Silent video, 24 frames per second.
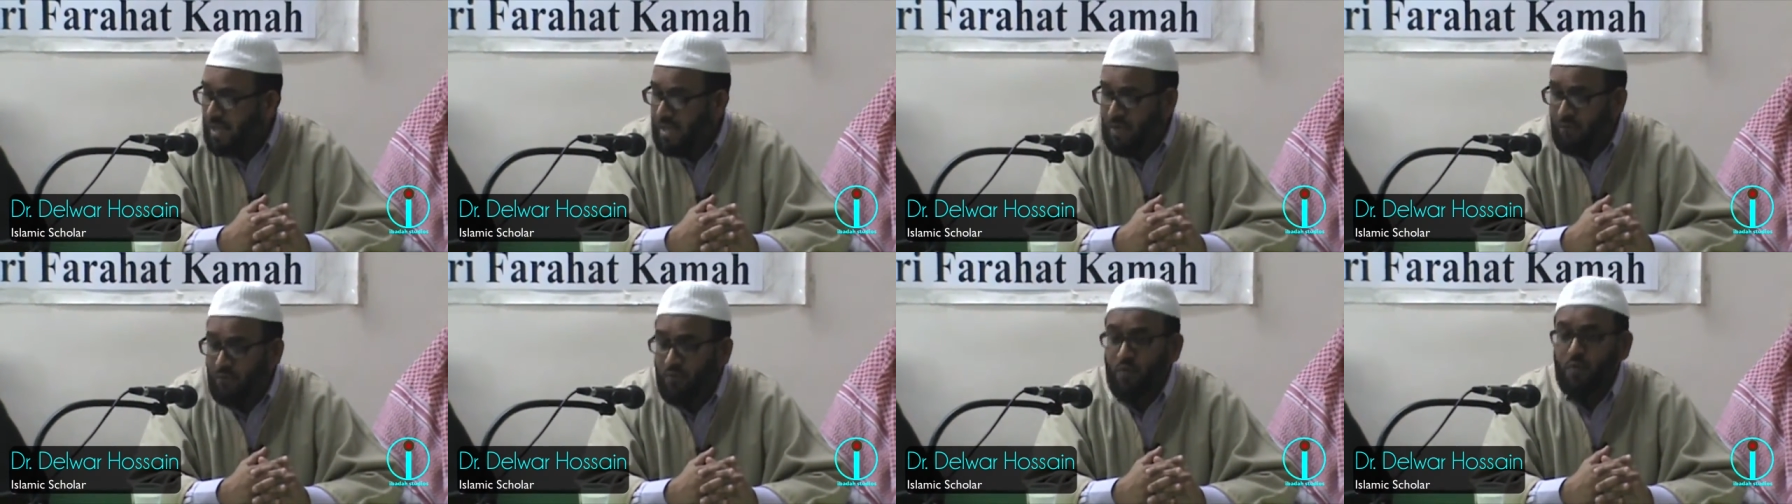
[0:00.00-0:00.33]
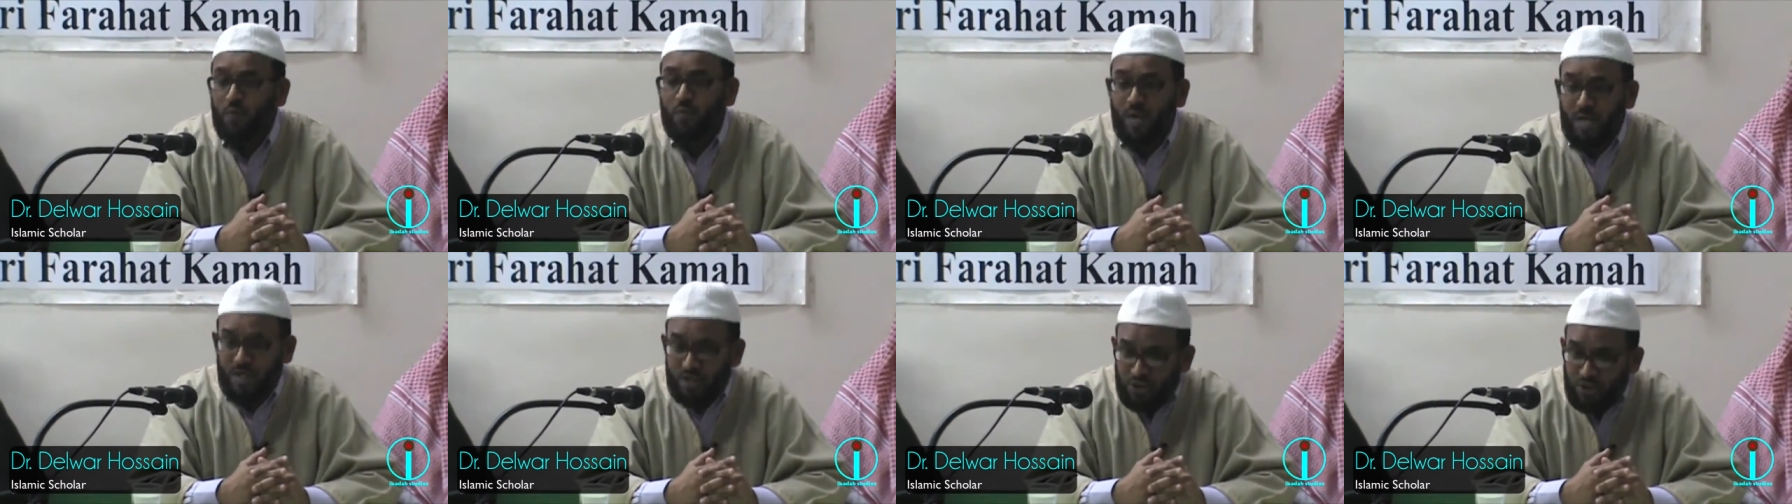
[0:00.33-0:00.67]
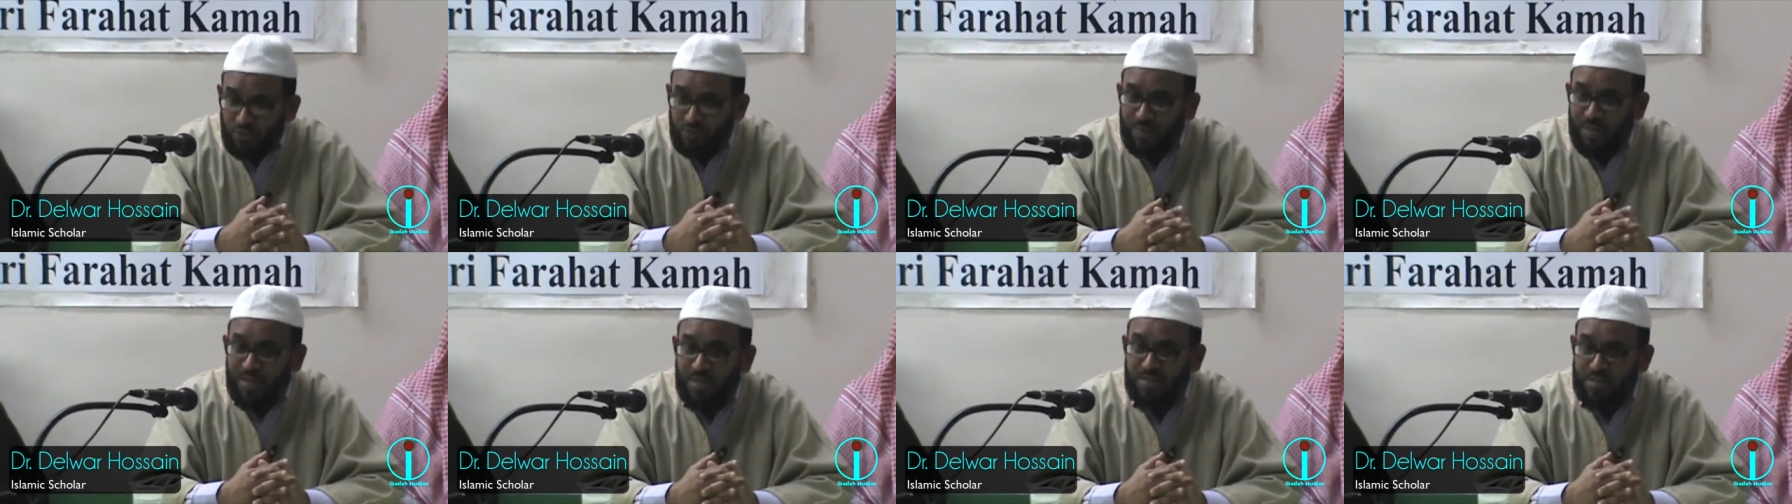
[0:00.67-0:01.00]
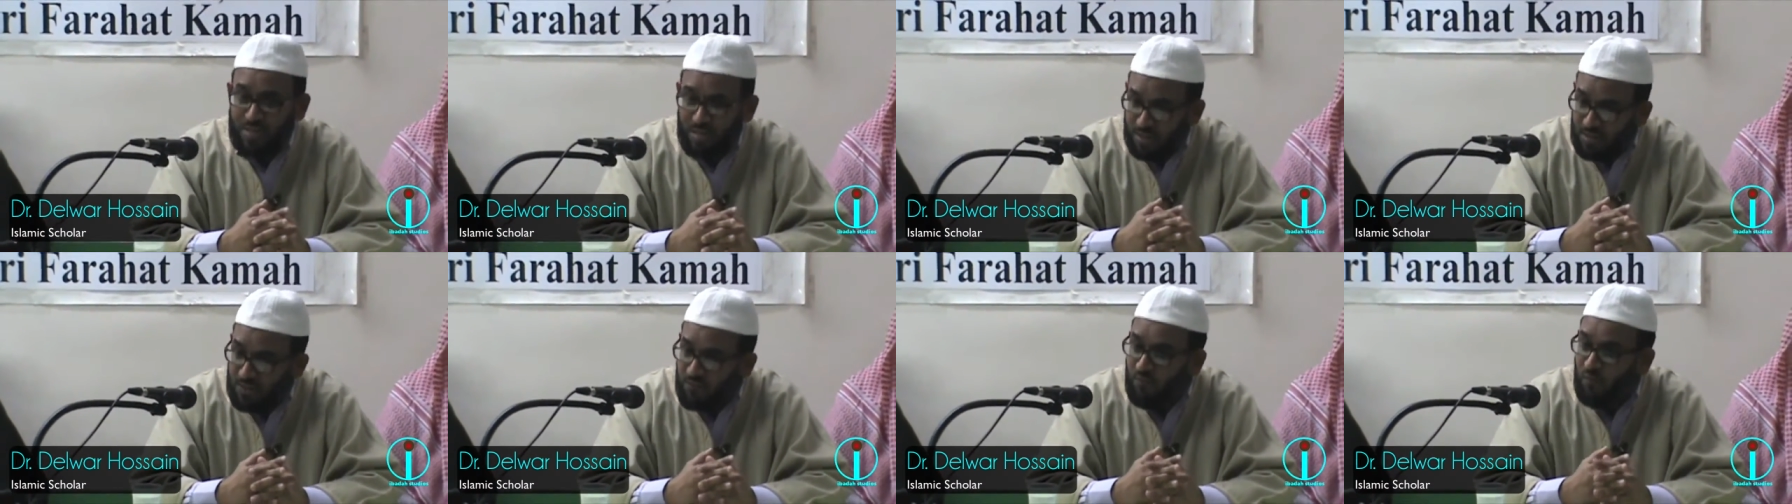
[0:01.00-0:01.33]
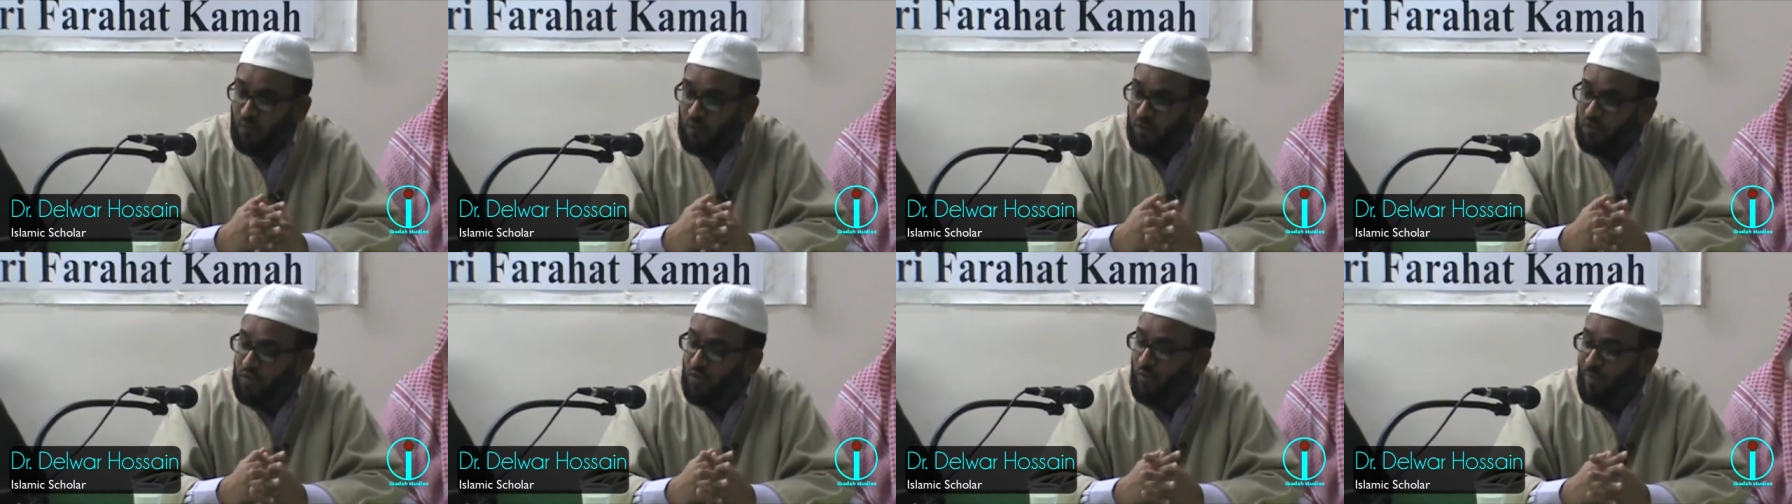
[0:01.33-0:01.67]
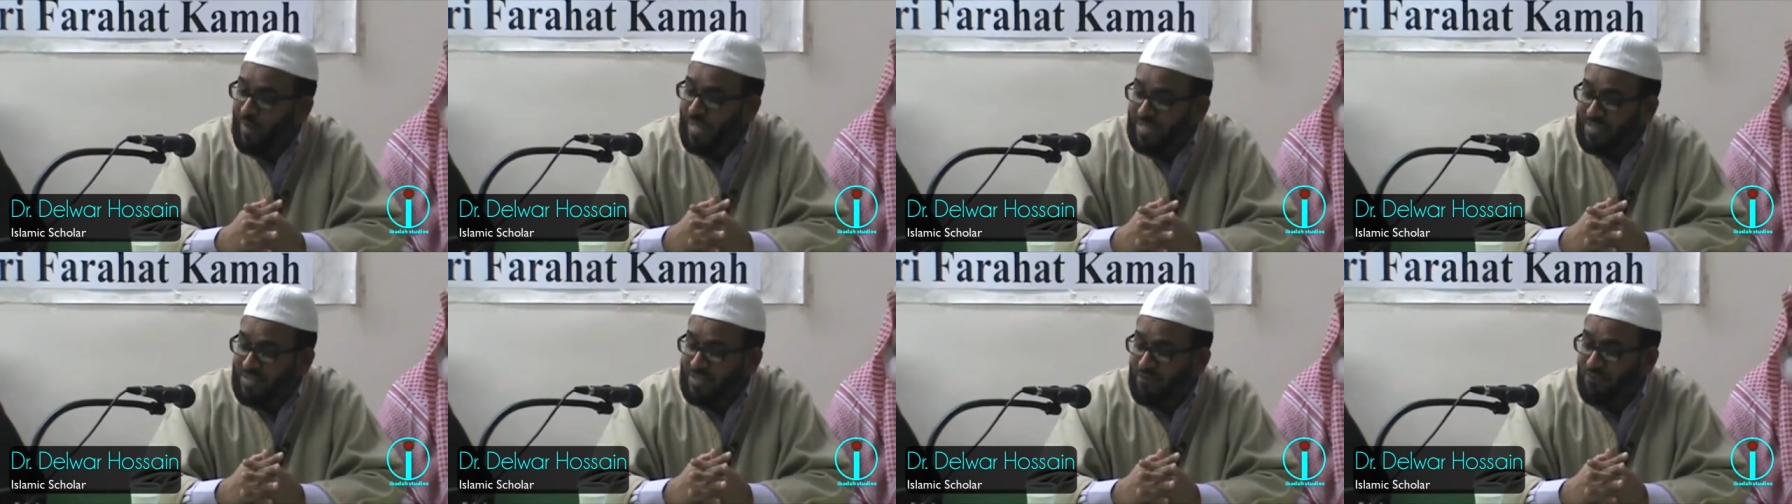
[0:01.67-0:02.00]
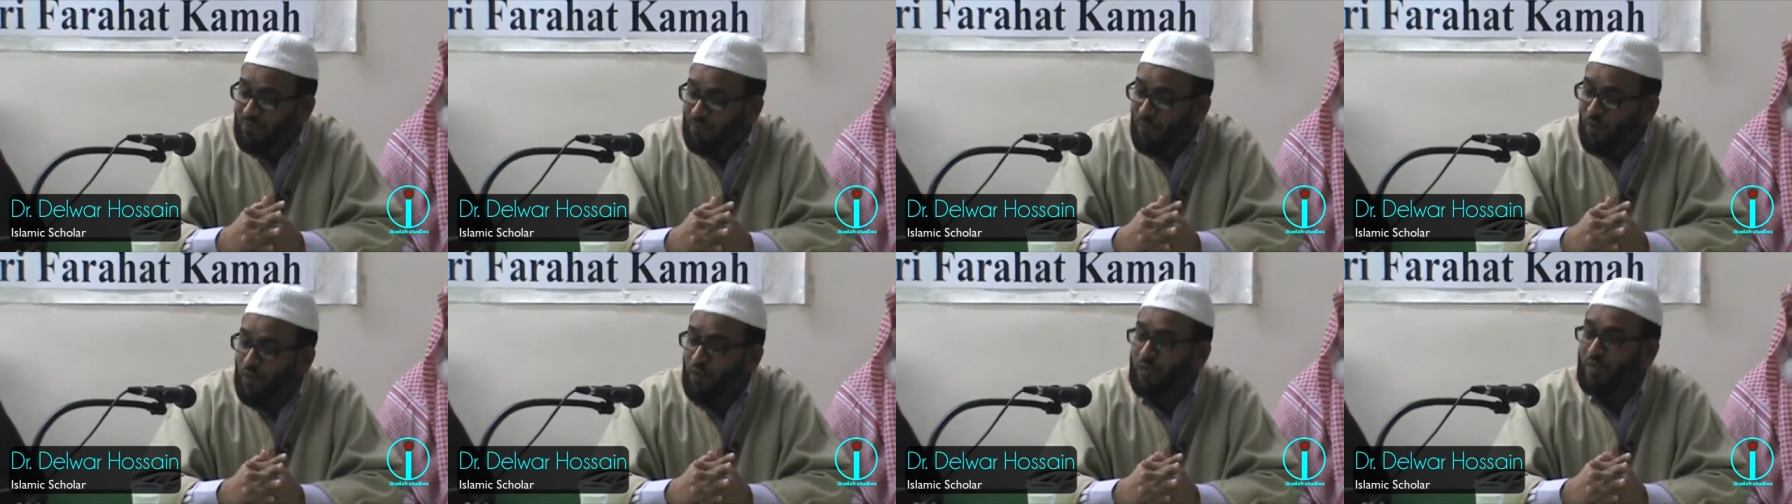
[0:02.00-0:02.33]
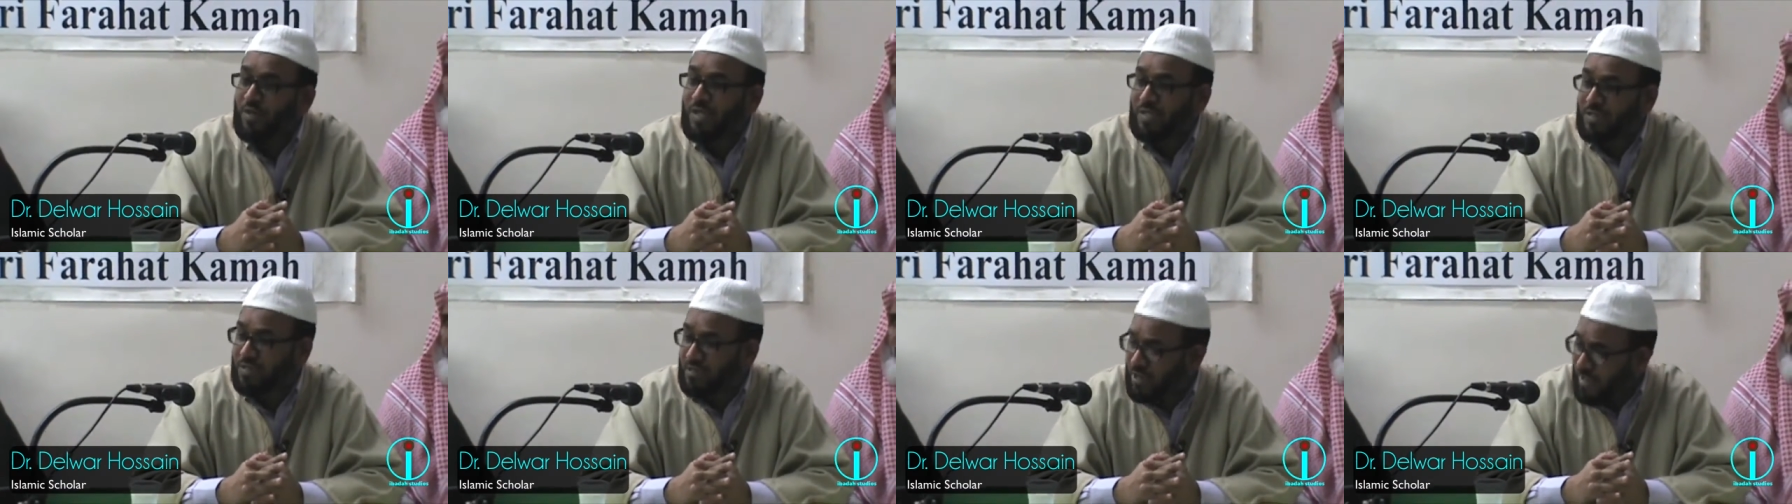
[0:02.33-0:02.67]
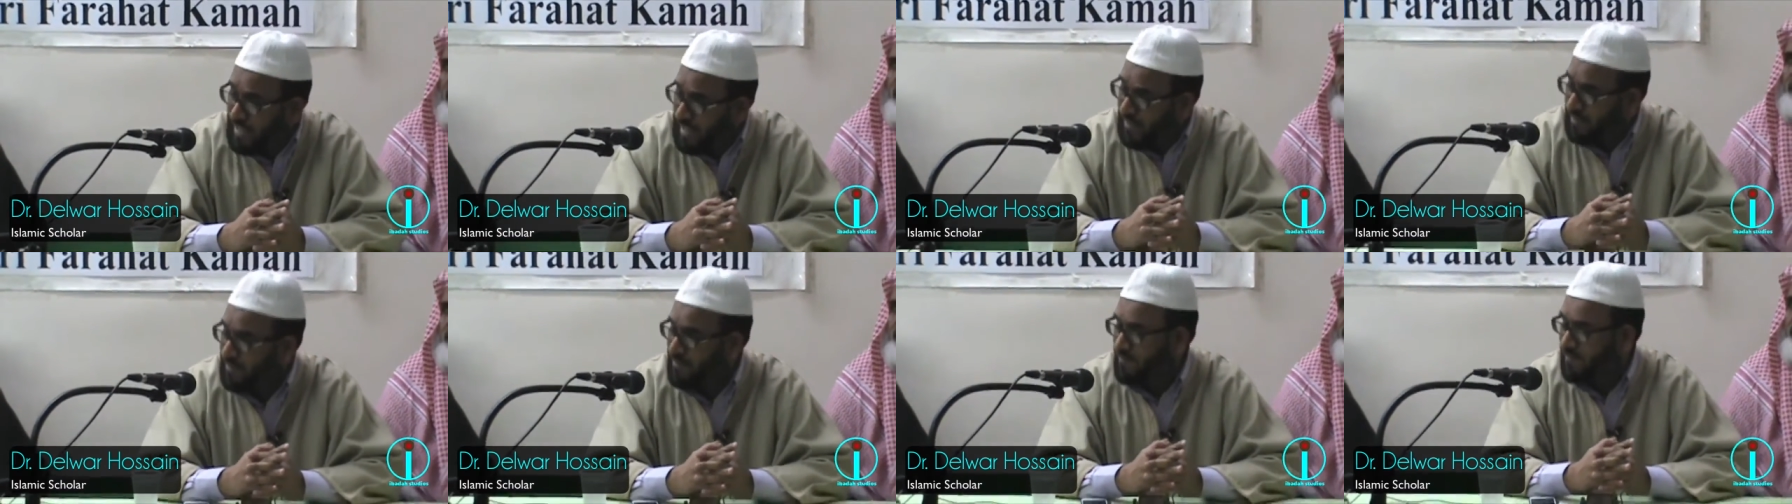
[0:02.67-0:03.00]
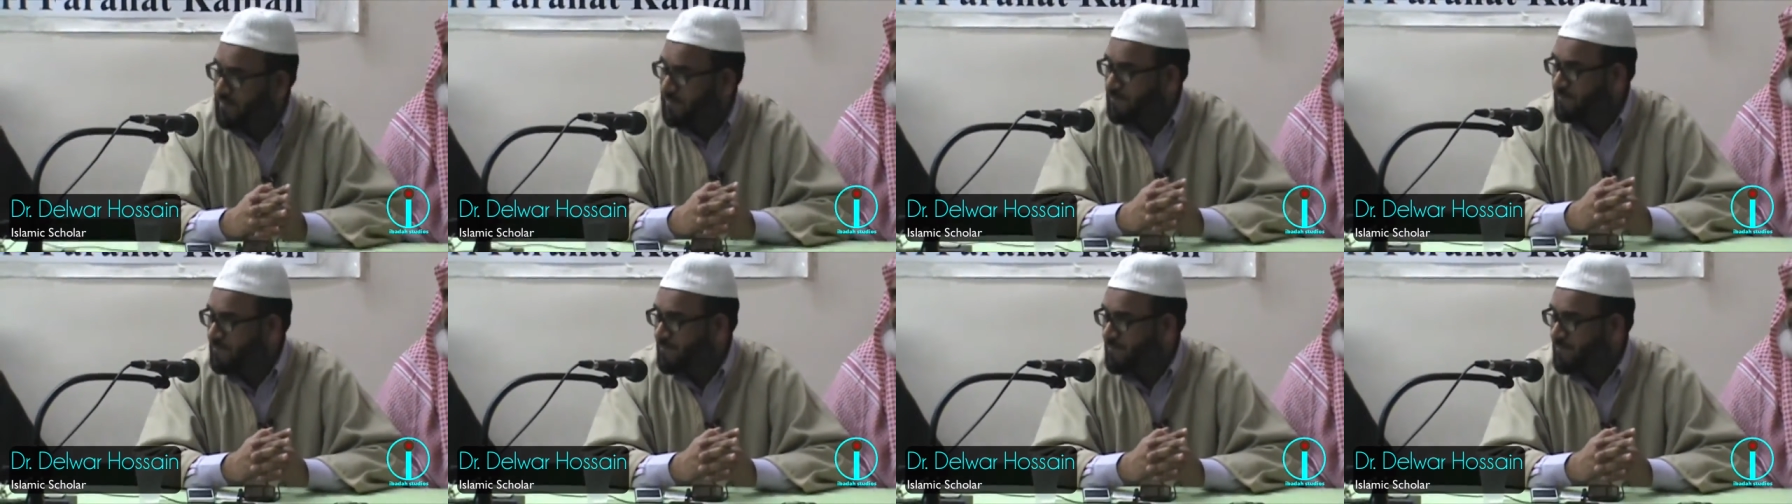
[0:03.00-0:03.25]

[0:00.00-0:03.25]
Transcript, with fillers: If you want to be such, follow the West, follow their tech.